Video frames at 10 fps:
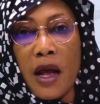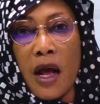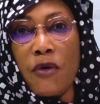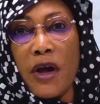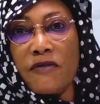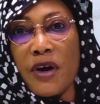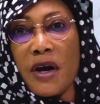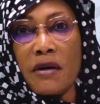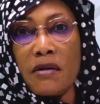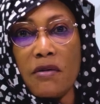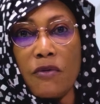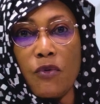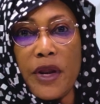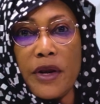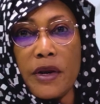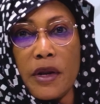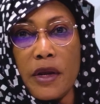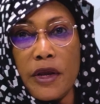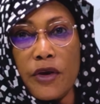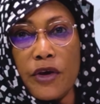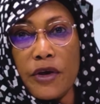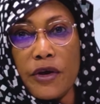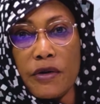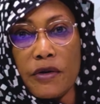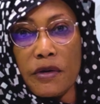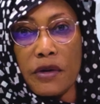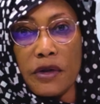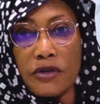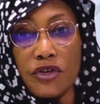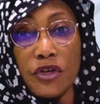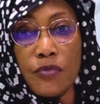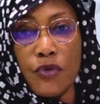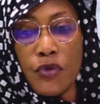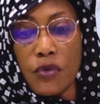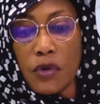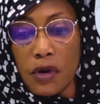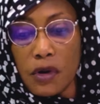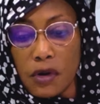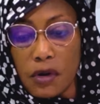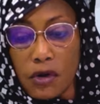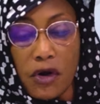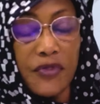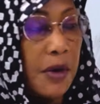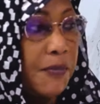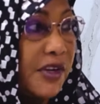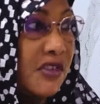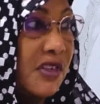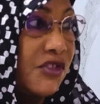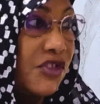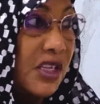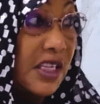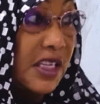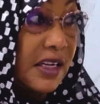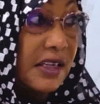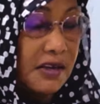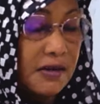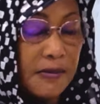However, when Tinubu got the presidential ticket,